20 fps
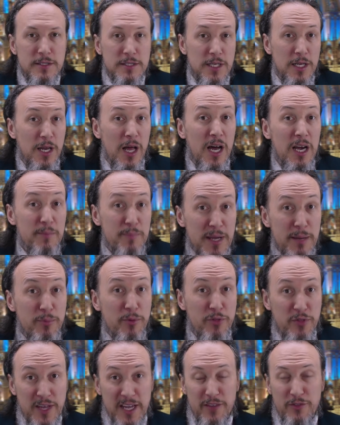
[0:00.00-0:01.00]
See, a lot of
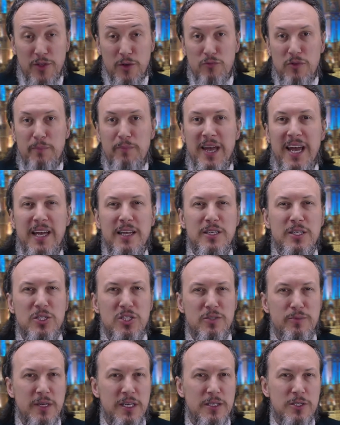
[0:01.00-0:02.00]
people think that
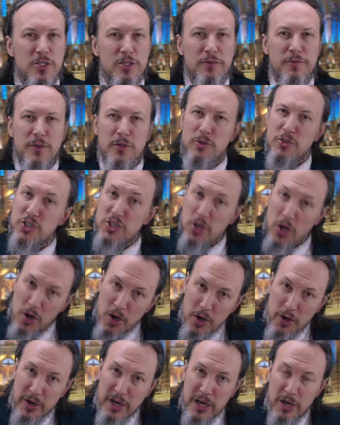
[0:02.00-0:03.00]
repentance means to feel
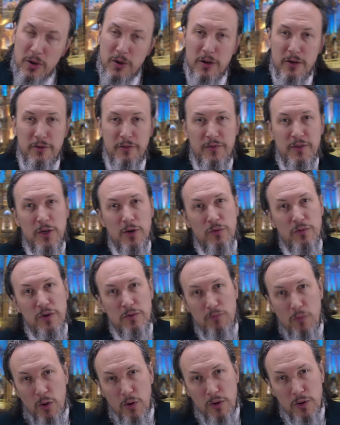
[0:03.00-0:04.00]
sorry or to feel
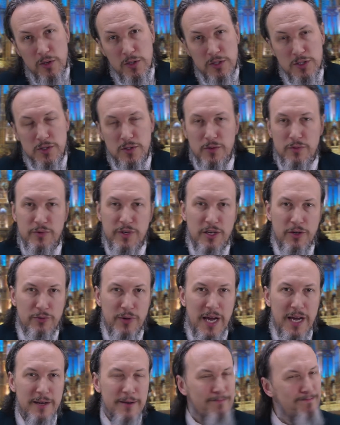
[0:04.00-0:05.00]
remorse or
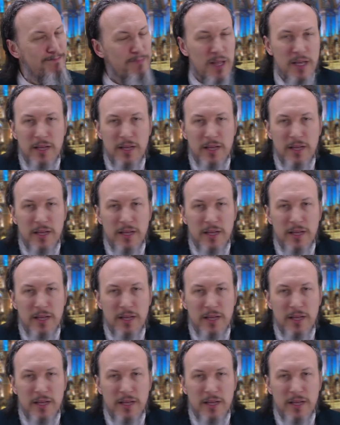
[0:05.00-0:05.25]
regret.